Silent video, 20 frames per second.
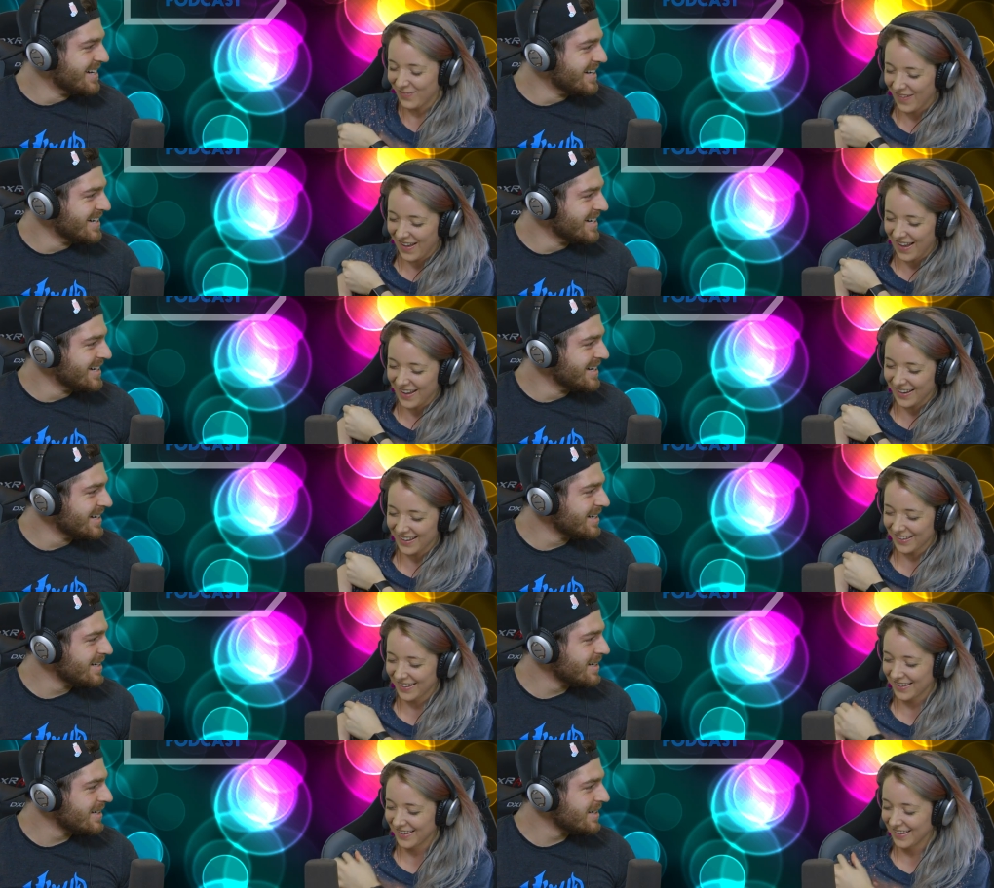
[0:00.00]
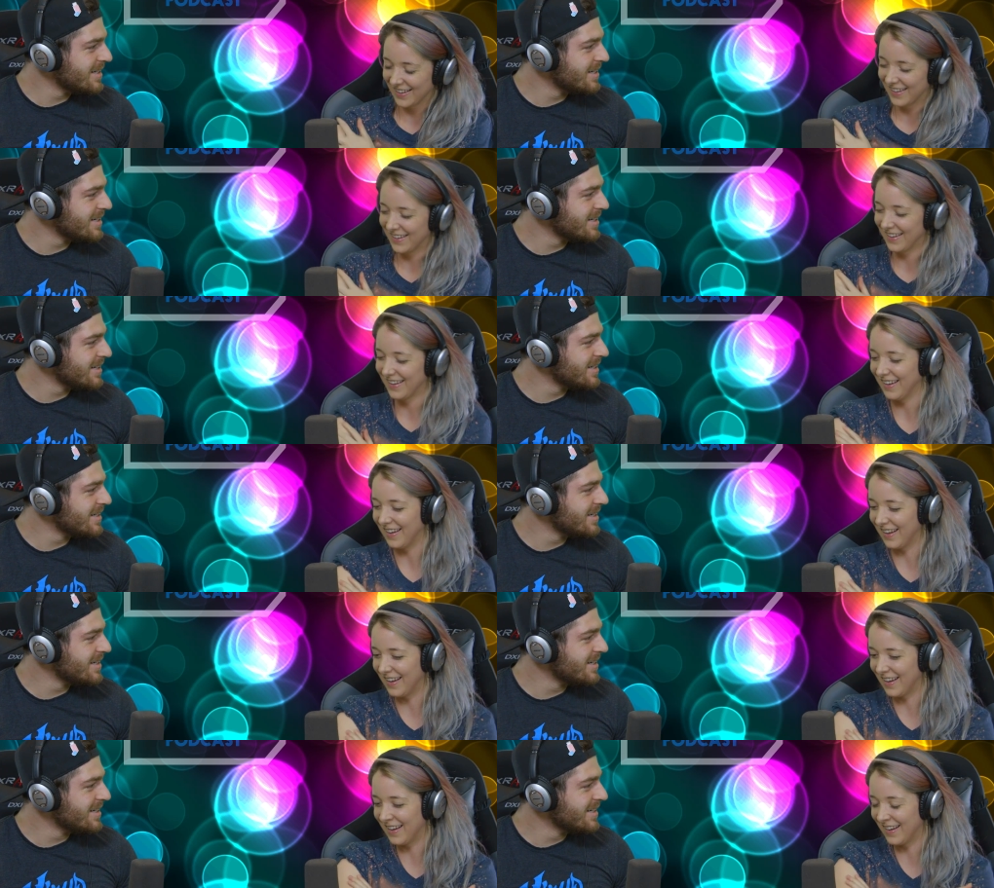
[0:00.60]
Speaker 1: Fuck.
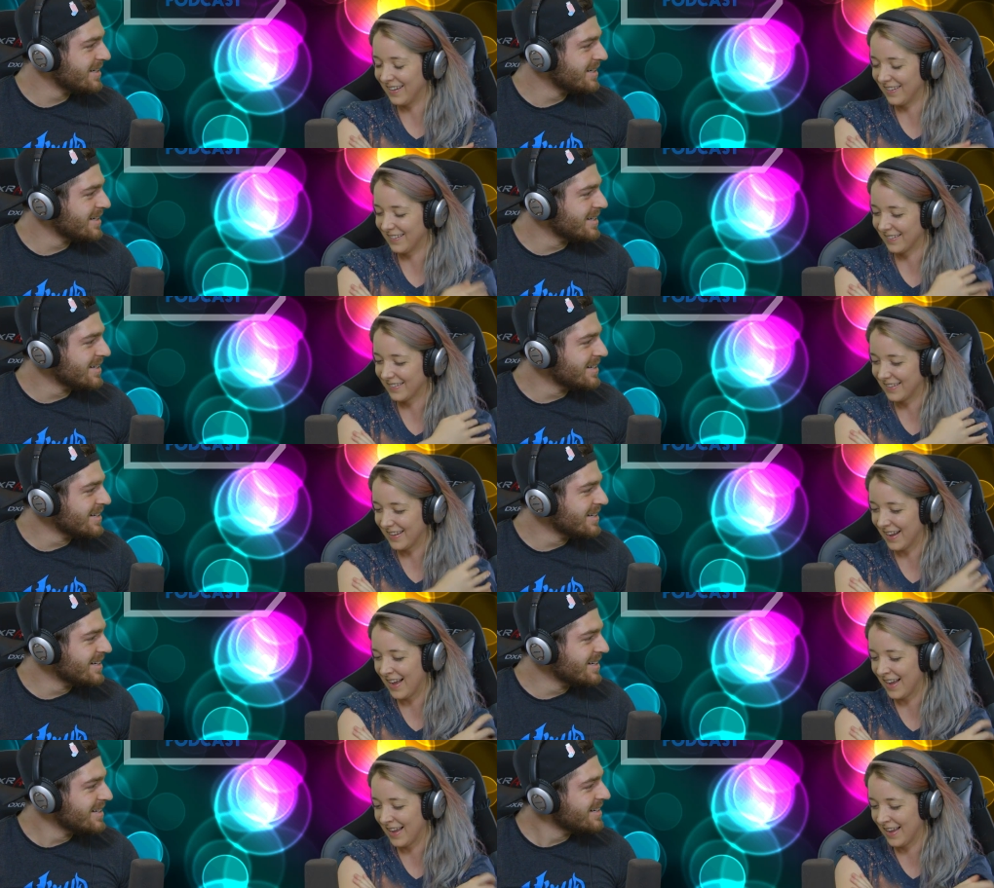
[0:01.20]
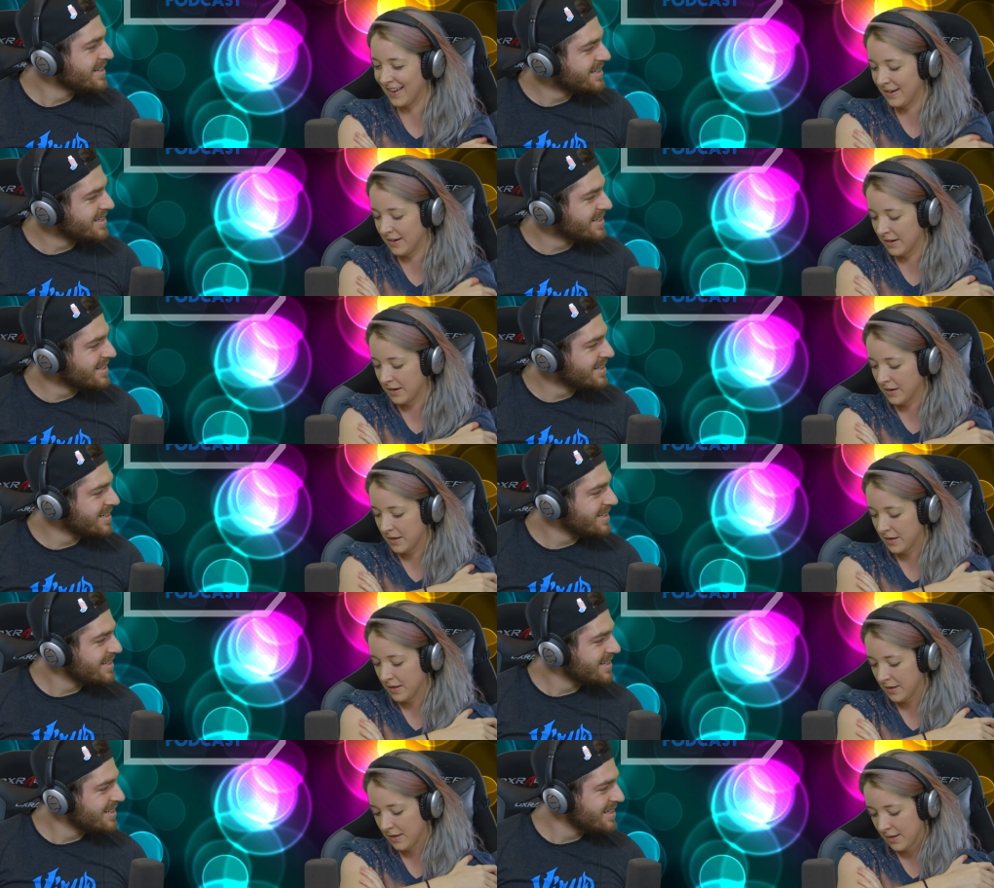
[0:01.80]
Oh, God.
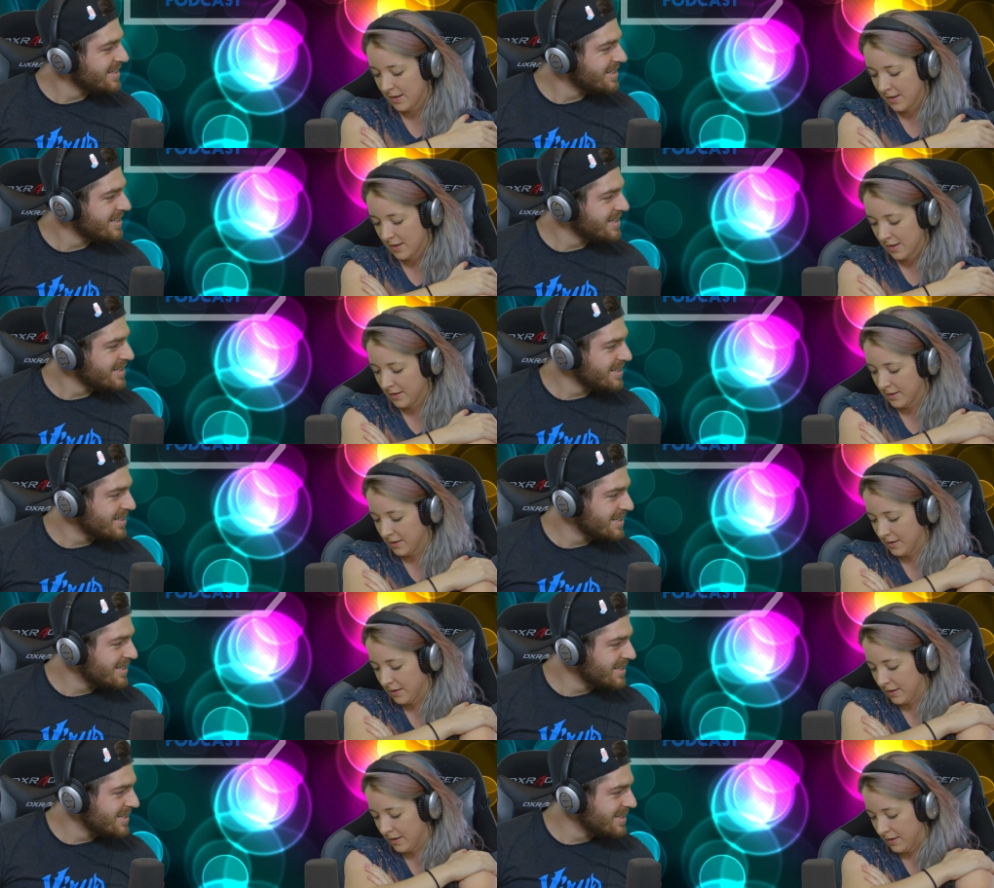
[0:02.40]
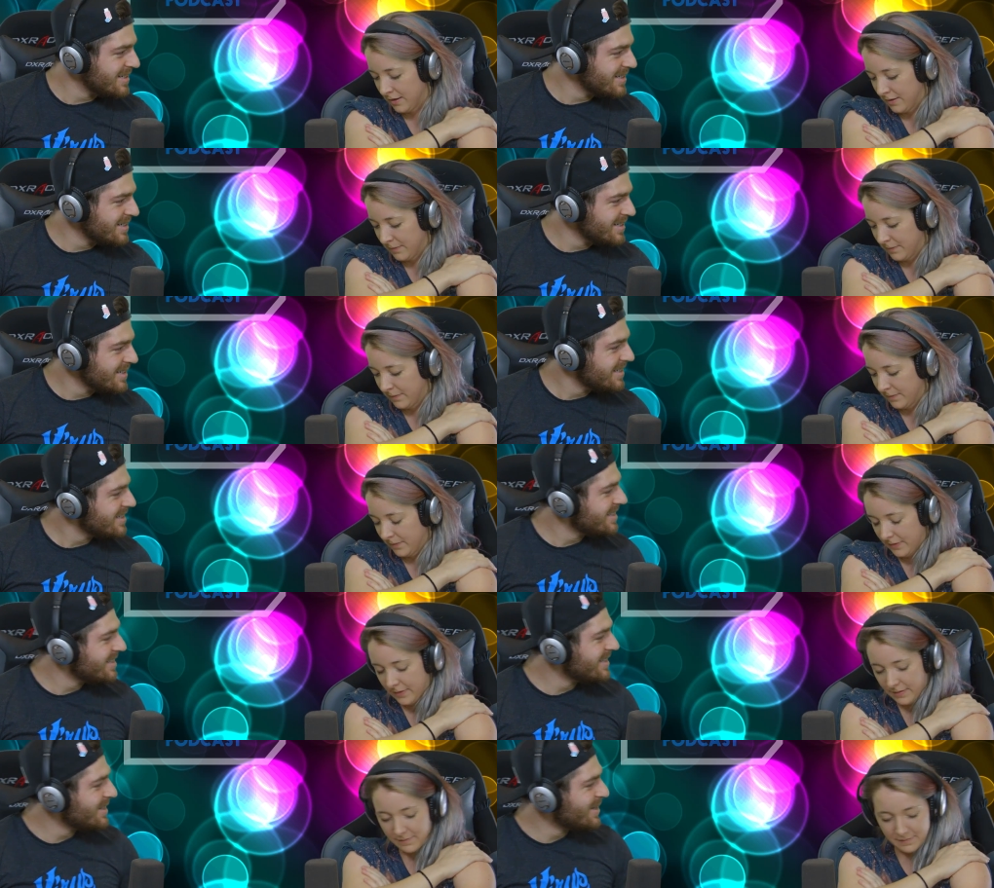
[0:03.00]

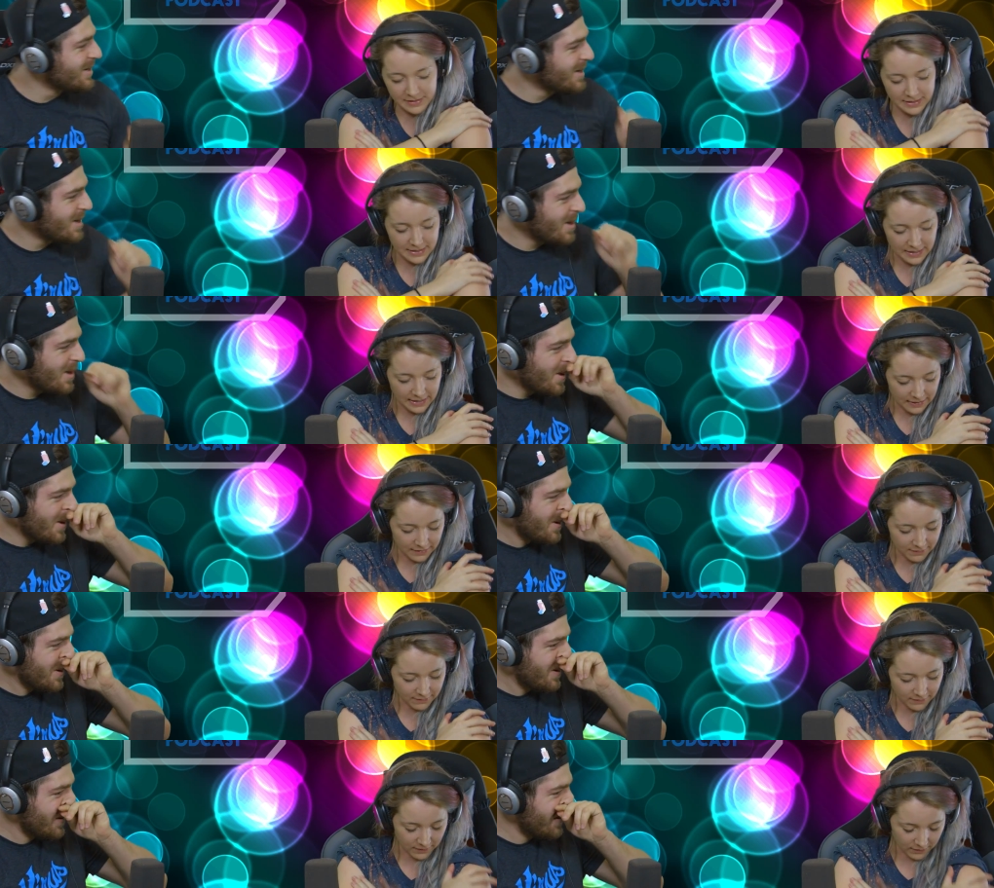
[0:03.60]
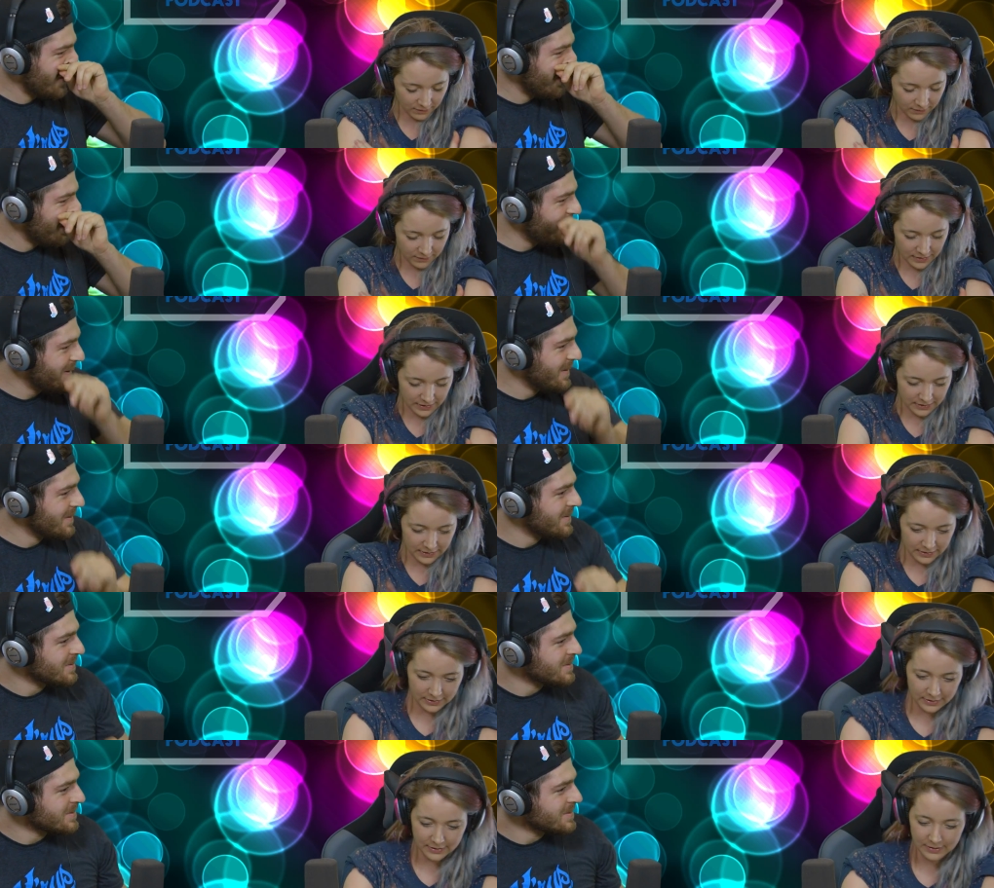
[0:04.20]
Let me think real
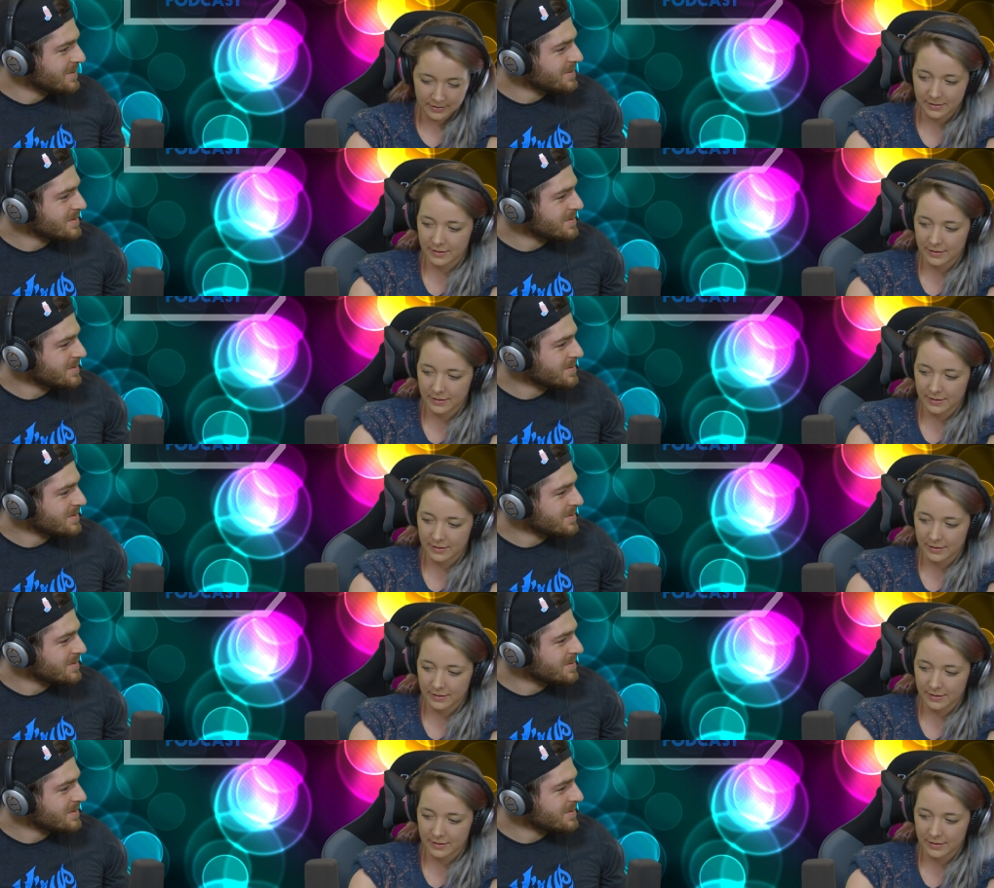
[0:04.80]
quick.